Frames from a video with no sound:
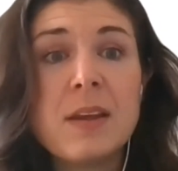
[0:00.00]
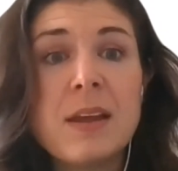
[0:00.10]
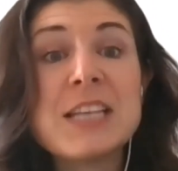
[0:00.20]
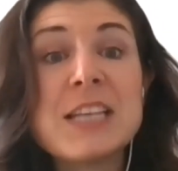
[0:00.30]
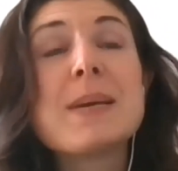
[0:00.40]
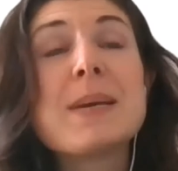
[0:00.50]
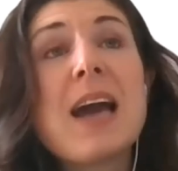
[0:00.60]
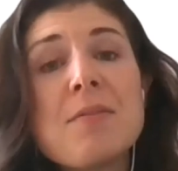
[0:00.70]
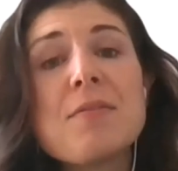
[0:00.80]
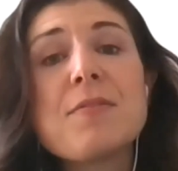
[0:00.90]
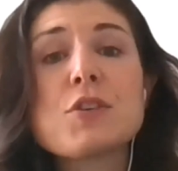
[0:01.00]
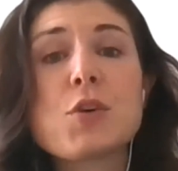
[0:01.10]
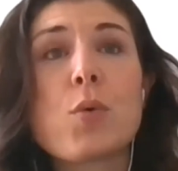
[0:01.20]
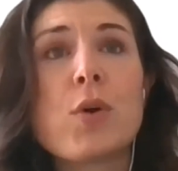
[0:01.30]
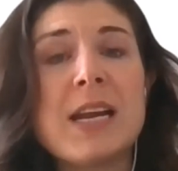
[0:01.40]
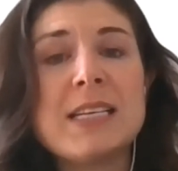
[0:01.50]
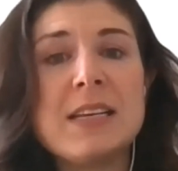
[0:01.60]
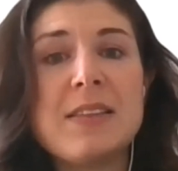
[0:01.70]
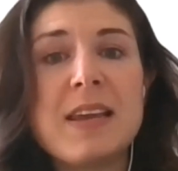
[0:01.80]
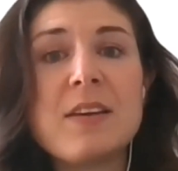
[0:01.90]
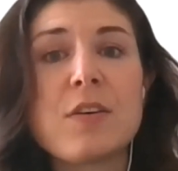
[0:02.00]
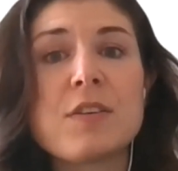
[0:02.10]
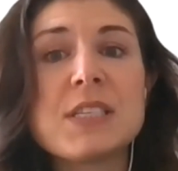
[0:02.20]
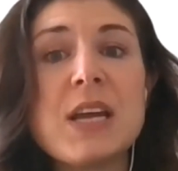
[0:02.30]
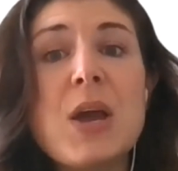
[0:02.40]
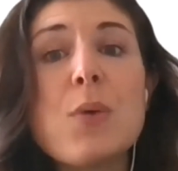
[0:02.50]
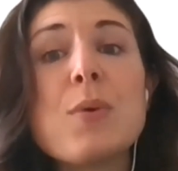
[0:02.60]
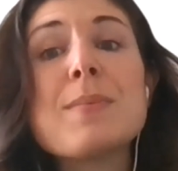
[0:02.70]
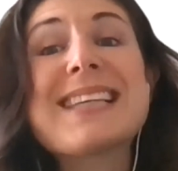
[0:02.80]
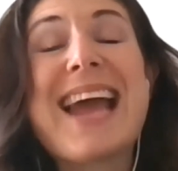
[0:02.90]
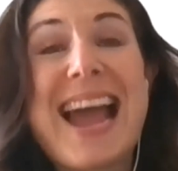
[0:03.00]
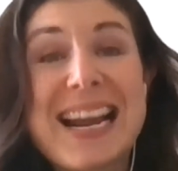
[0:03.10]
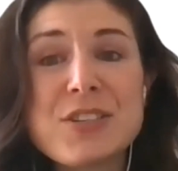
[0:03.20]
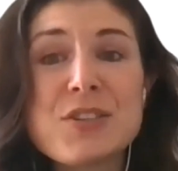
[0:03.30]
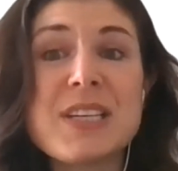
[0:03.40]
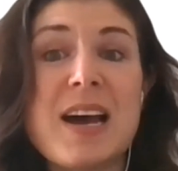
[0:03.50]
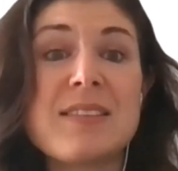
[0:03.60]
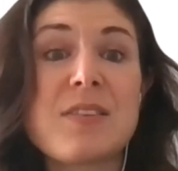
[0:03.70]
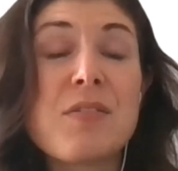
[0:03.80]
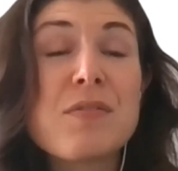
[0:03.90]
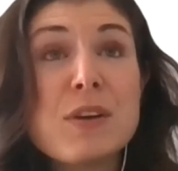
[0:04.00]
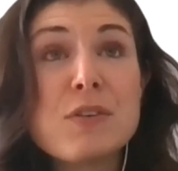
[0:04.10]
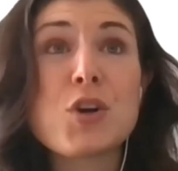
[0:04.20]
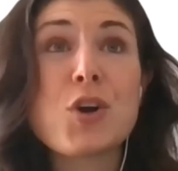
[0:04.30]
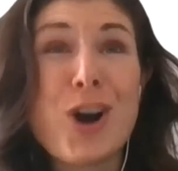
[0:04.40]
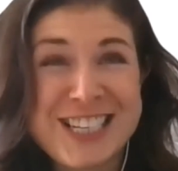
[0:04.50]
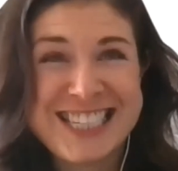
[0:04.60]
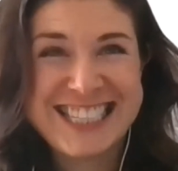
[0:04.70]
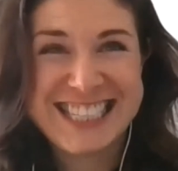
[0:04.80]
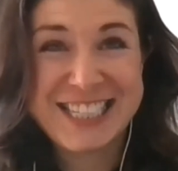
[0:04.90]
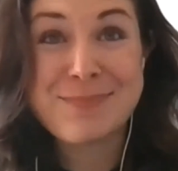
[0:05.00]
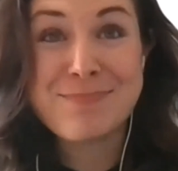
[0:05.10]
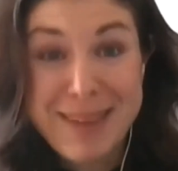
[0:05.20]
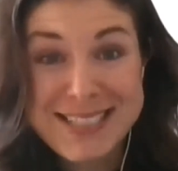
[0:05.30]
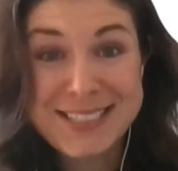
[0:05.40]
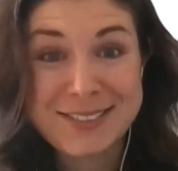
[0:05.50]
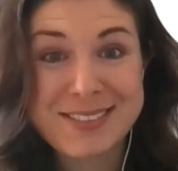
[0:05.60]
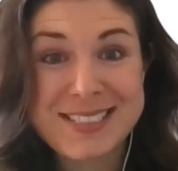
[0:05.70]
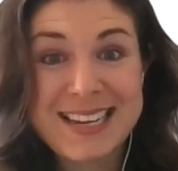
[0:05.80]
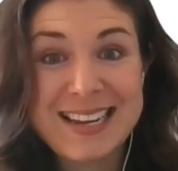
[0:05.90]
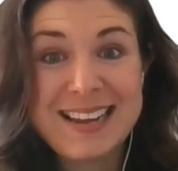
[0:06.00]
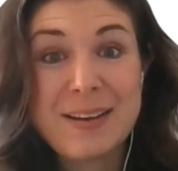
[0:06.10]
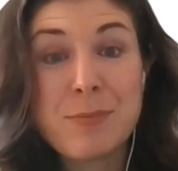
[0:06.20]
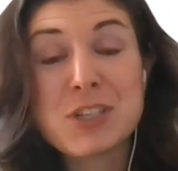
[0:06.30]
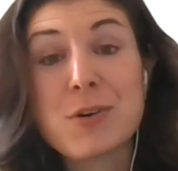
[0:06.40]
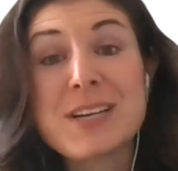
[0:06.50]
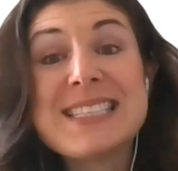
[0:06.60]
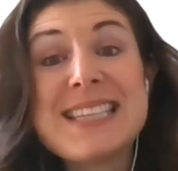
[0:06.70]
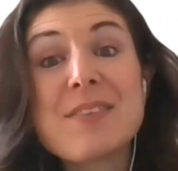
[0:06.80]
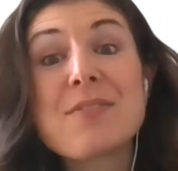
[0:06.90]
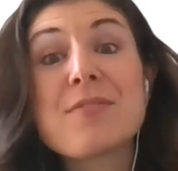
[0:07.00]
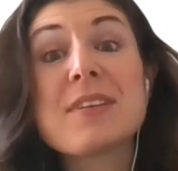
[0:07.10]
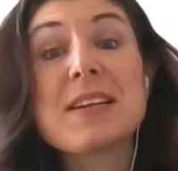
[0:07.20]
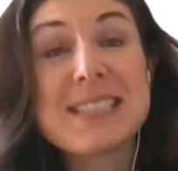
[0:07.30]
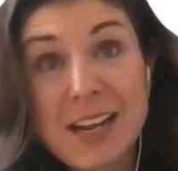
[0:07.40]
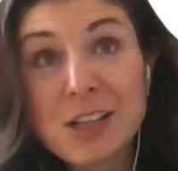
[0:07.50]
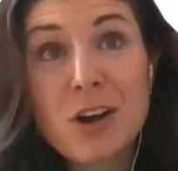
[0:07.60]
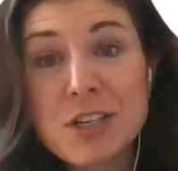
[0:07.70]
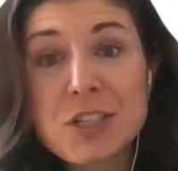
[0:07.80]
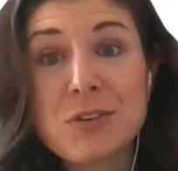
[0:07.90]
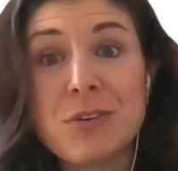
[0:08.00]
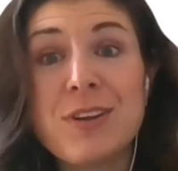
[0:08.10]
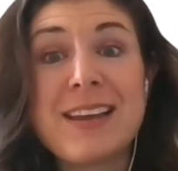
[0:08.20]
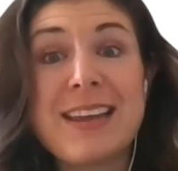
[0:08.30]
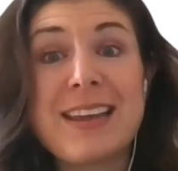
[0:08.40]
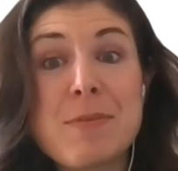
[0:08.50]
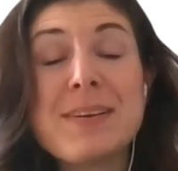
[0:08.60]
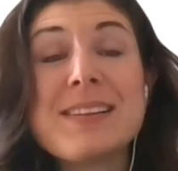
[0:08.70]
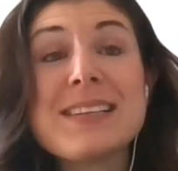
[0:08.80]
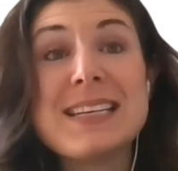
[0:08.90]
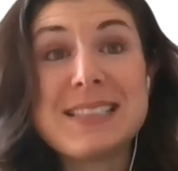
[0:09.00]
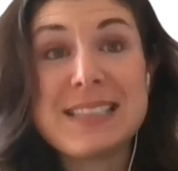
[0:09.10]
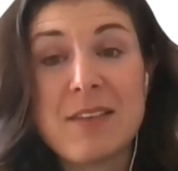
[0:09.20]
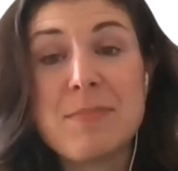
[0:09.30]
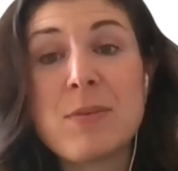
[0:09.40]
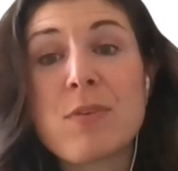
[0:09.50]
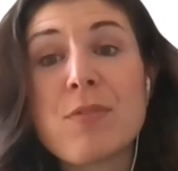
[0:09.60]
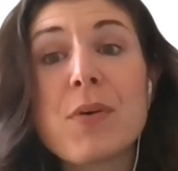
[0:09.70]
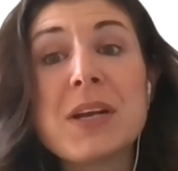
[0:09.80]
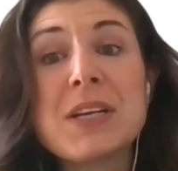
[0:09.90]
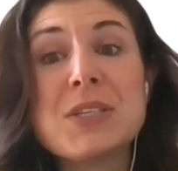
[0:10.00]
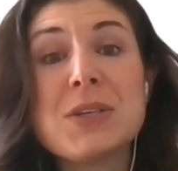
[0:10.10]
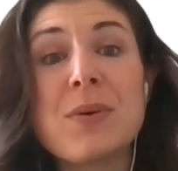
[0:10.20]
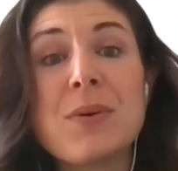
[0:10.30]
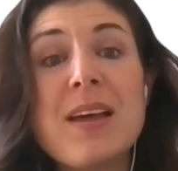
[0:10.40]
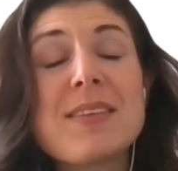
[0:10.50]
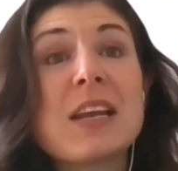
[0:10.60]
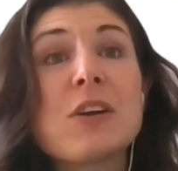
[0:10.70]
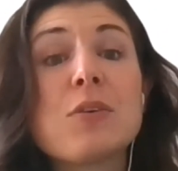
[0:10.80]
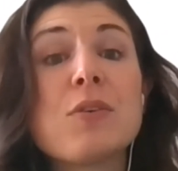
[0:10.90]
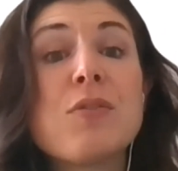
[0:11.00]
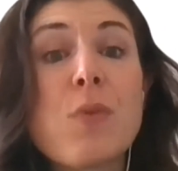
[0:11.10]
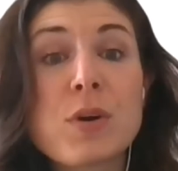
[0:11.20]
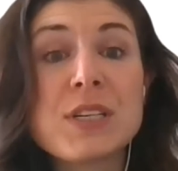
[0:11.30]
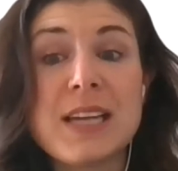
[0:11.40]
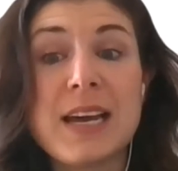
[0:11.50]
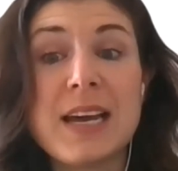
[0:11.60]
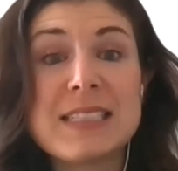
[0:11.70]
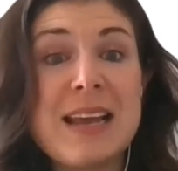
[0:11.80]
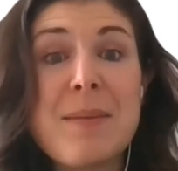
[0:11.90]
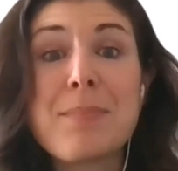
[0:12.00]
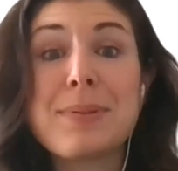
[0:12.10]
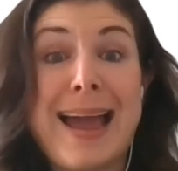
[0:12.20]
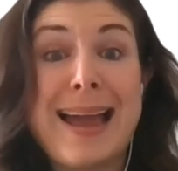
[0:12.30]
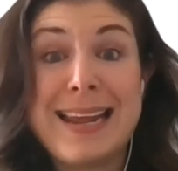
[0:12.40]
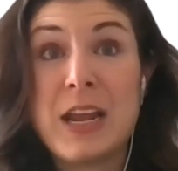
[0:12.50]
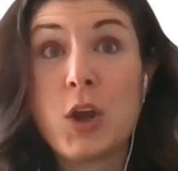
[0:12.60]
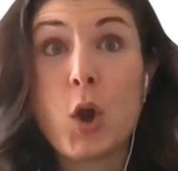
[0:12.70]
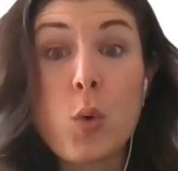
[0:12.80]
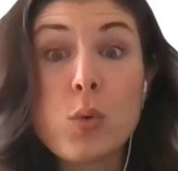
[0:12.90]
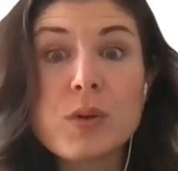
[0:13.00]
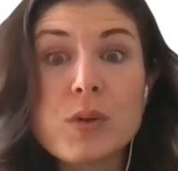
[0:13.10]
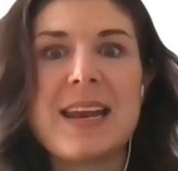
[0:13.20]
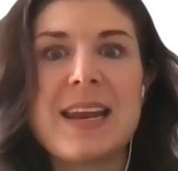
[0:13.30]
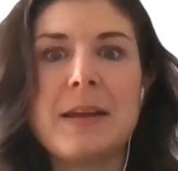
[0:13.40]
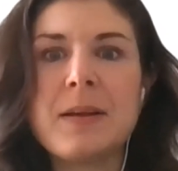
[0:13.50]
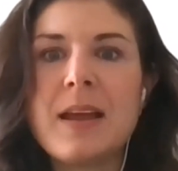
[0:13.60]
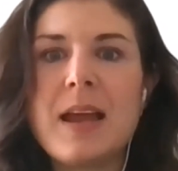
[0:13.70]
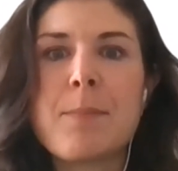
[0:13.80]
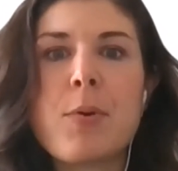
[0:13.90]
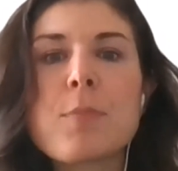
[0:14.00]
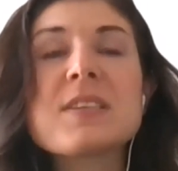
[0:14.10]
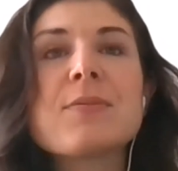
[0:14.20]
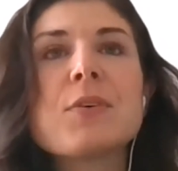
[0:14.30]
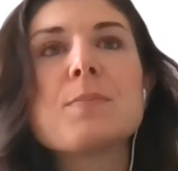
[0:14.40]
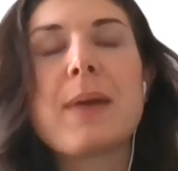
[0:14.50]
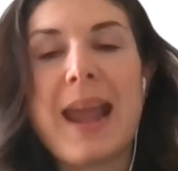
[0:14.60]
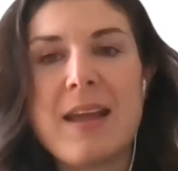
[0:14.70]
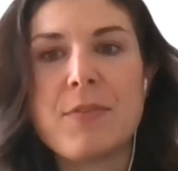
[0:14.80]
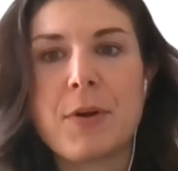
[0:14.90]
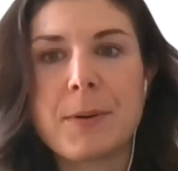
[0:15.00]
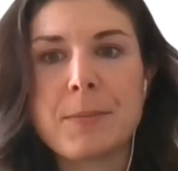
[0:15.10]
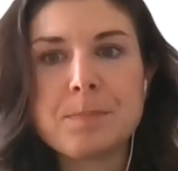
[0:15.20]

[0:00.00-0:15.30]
And to become future-oriented thinkers, we must exercise our future consciousness muscles, which are a set of psychological capabilities that I've been referring to that include foresight, planning, goal setting, and purposeful behavior.